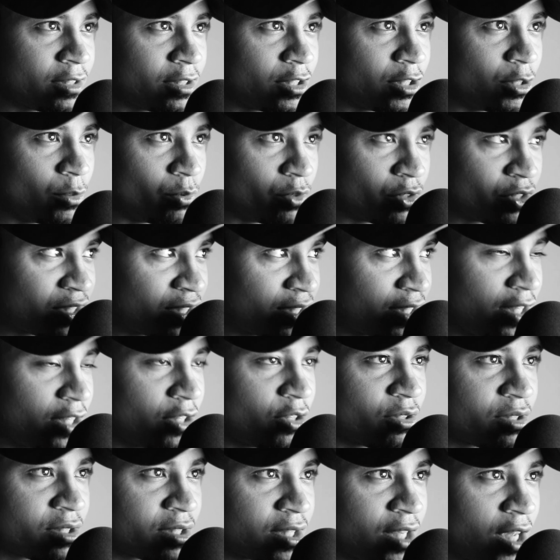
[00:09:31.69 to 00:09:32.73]
You will see
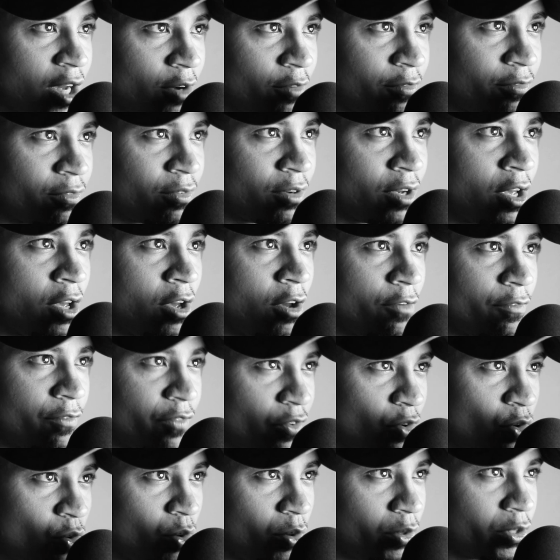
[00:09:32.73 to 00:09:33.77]
yourself
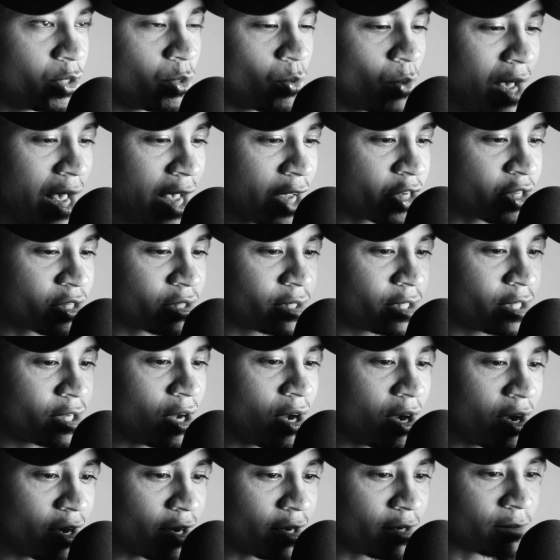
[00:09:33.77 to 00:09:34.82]
for who you actually
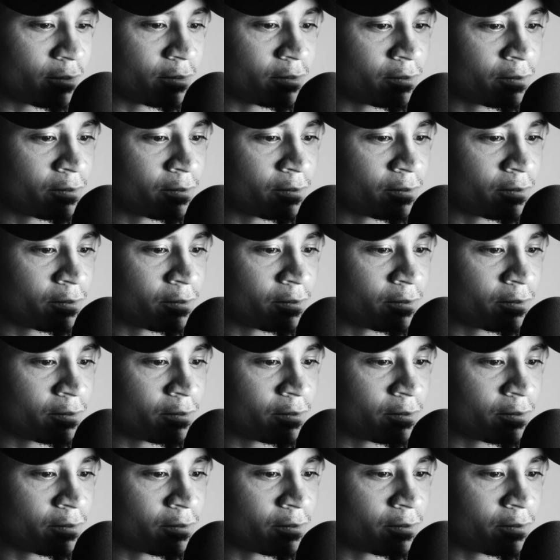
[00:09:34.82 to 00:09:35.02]
are.